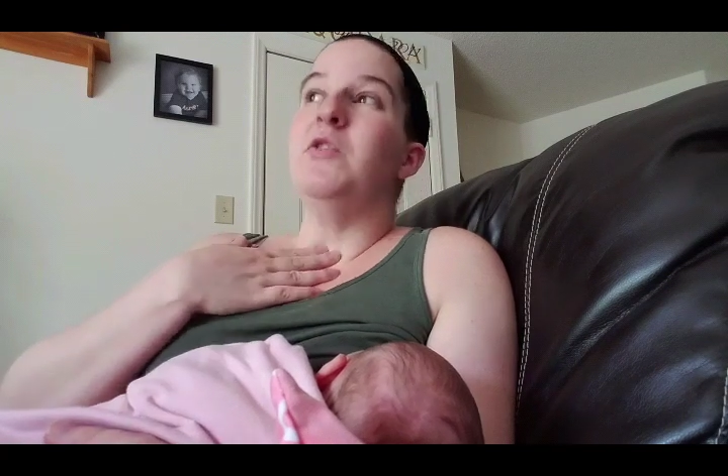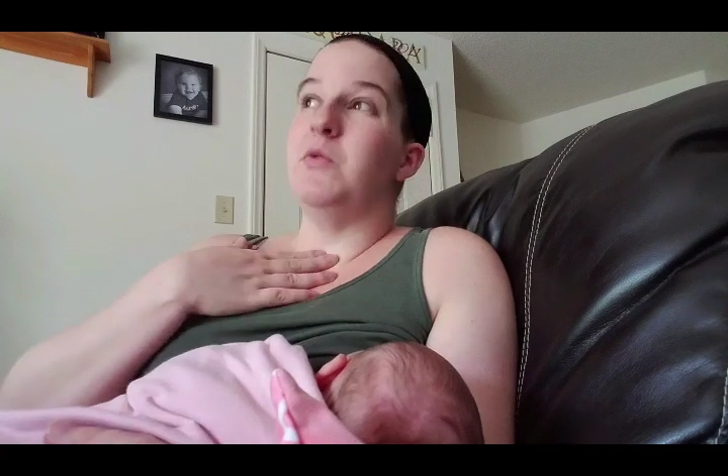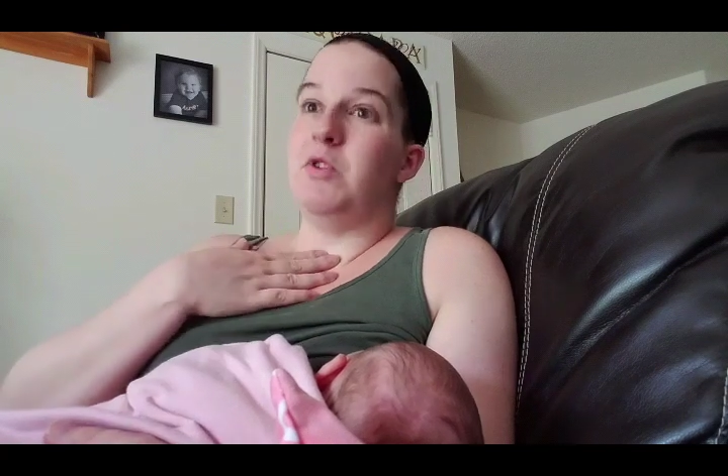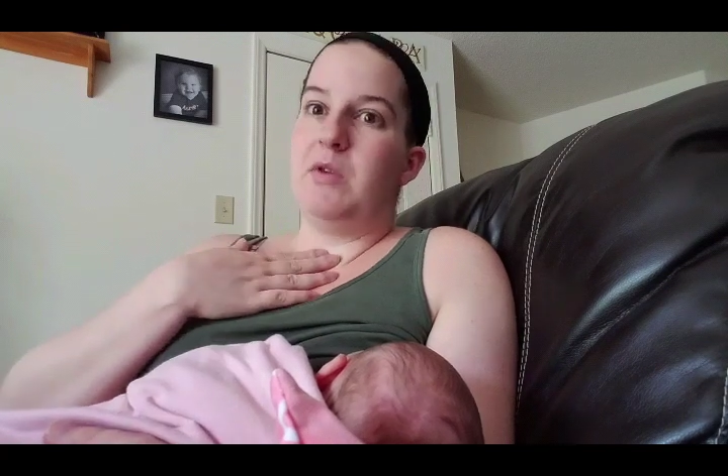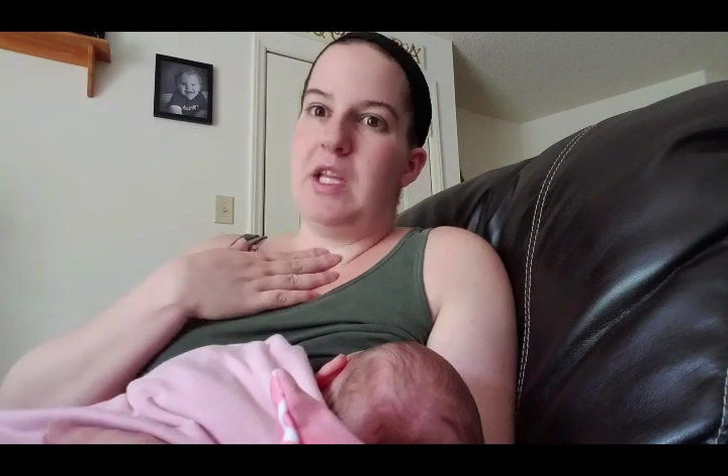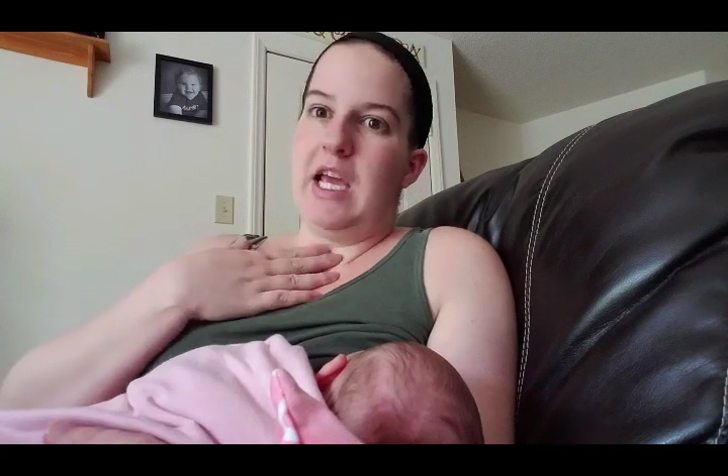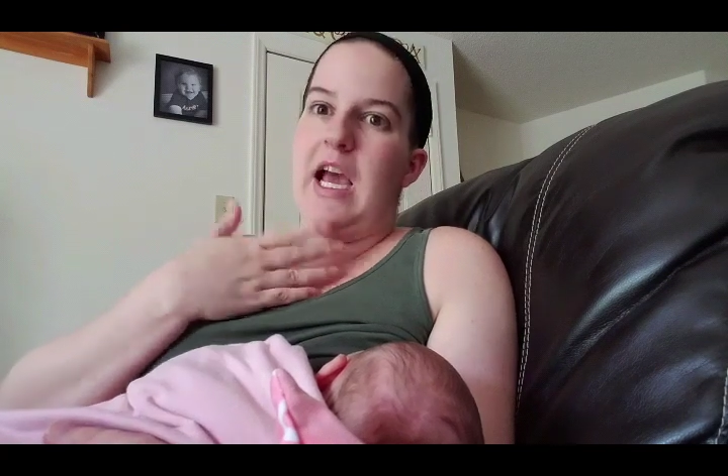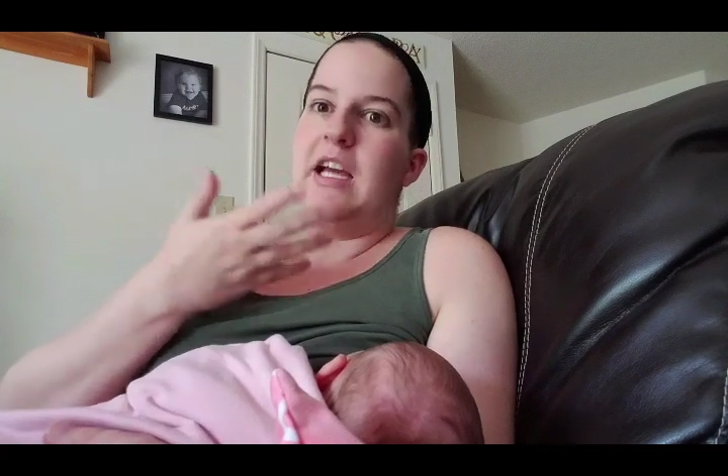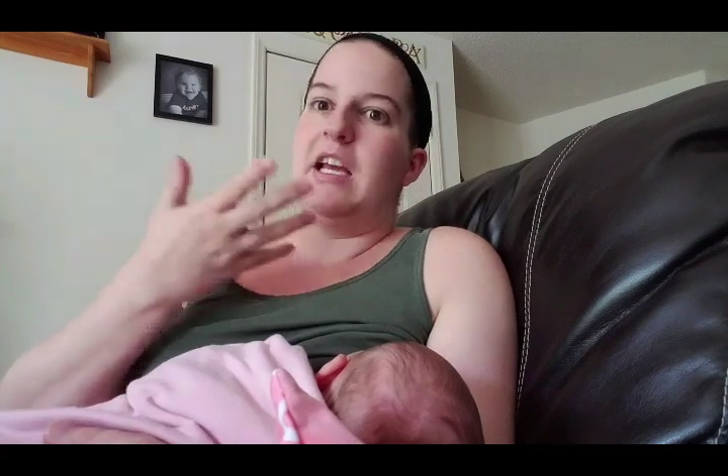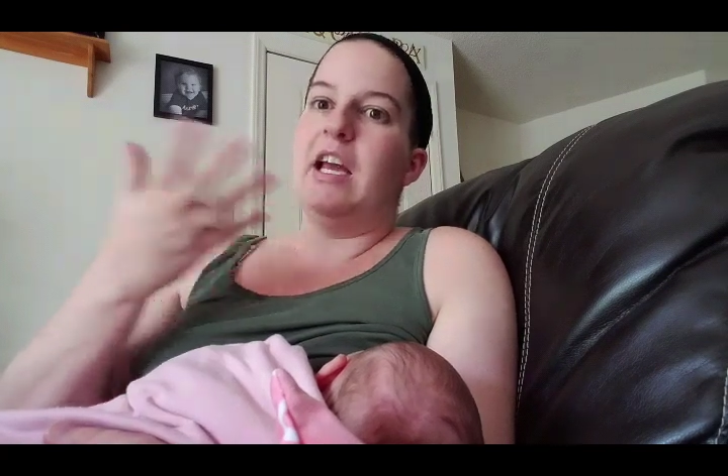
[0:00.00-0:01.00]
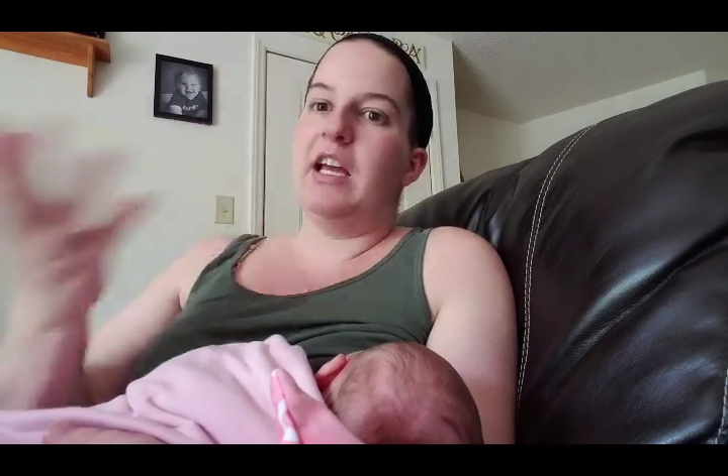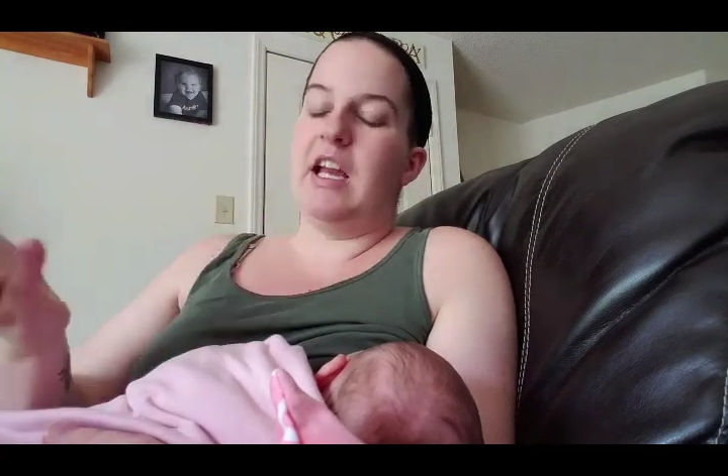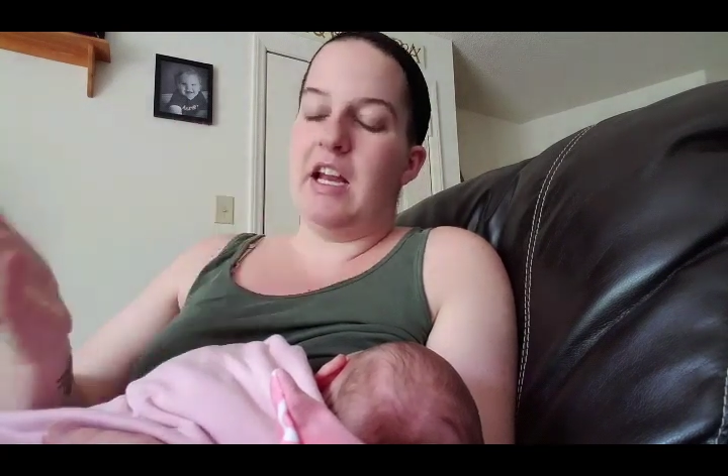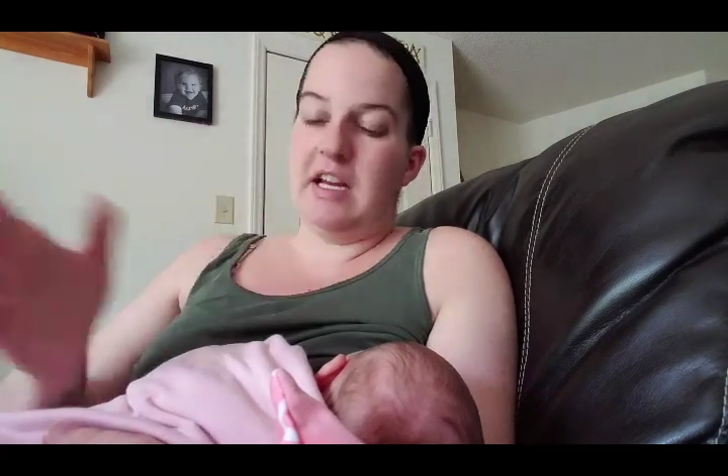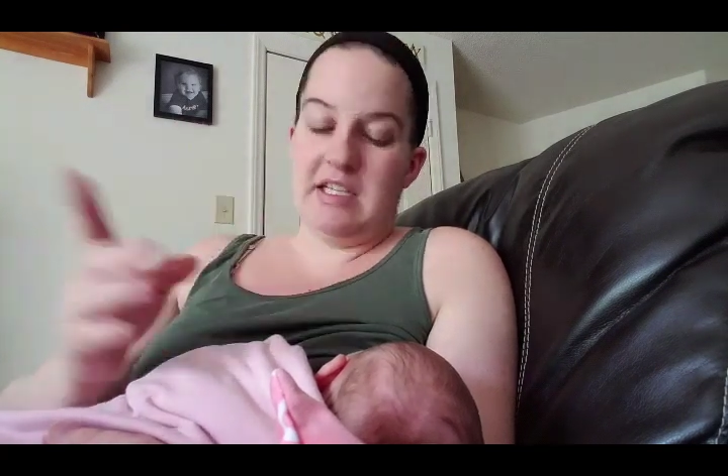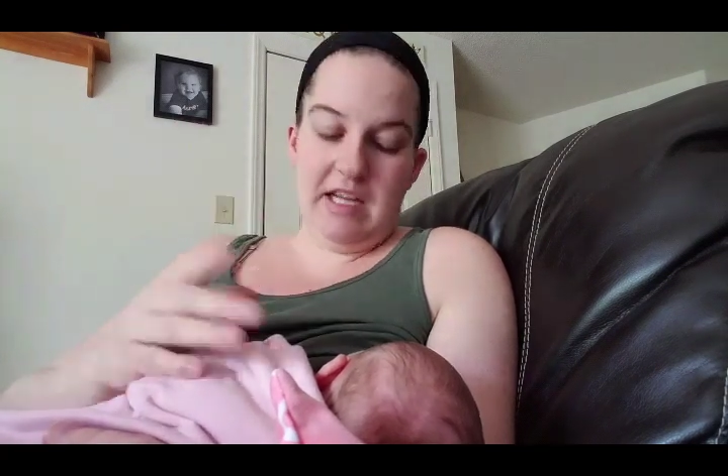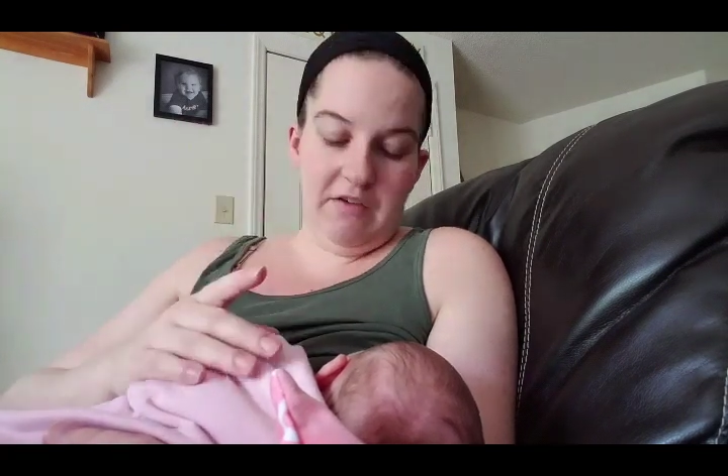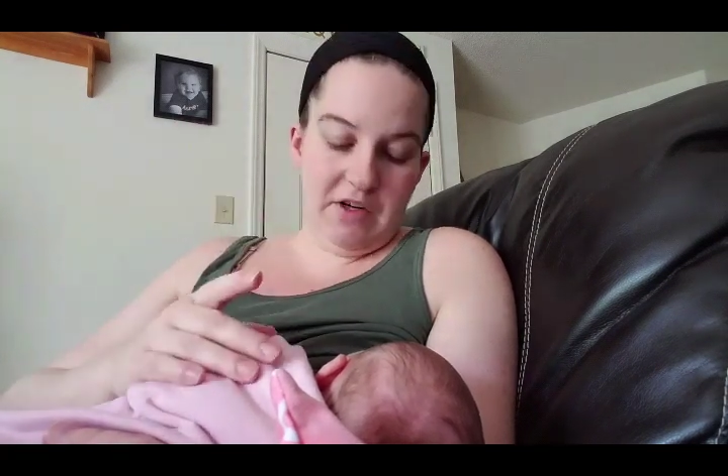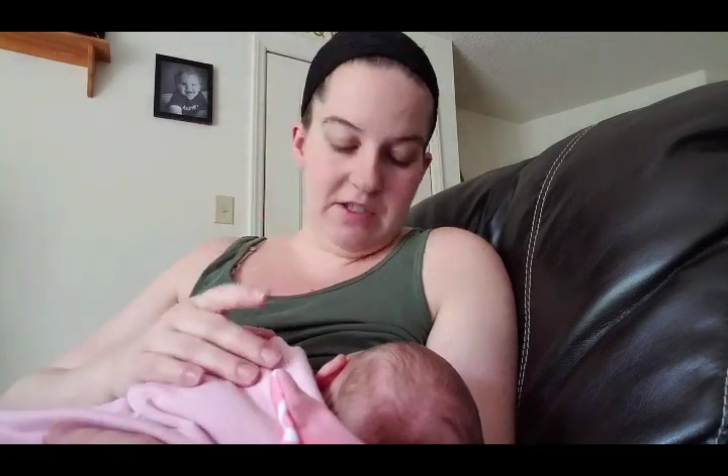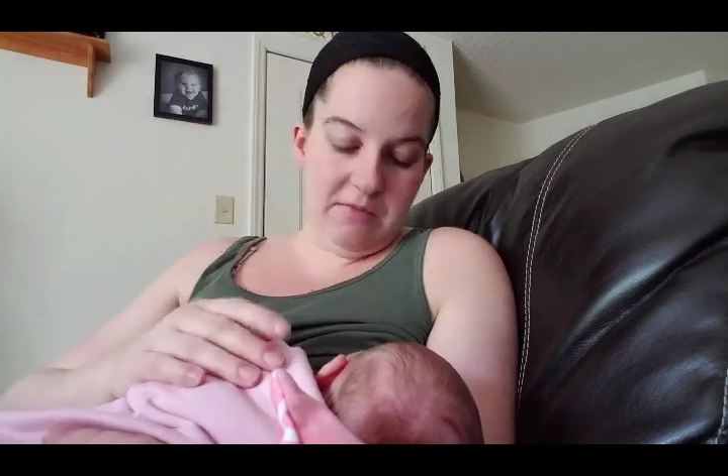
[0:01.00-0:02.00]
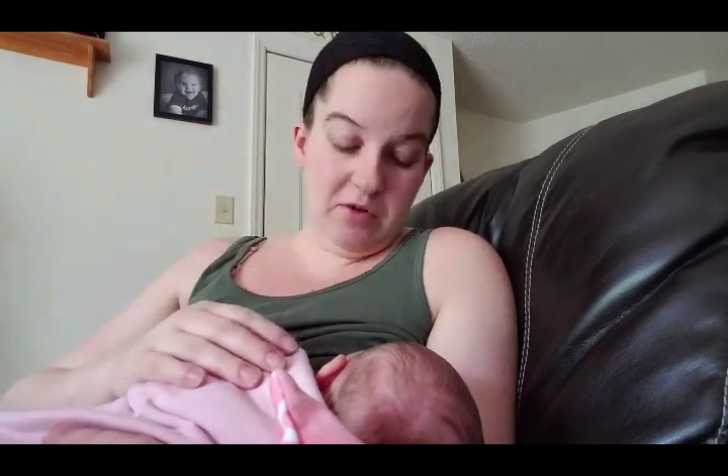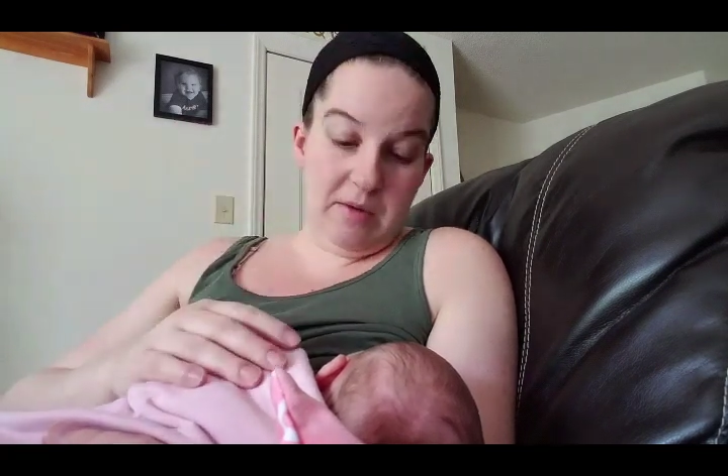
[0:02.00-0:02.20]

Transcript: she was doing the gagging and I did give her some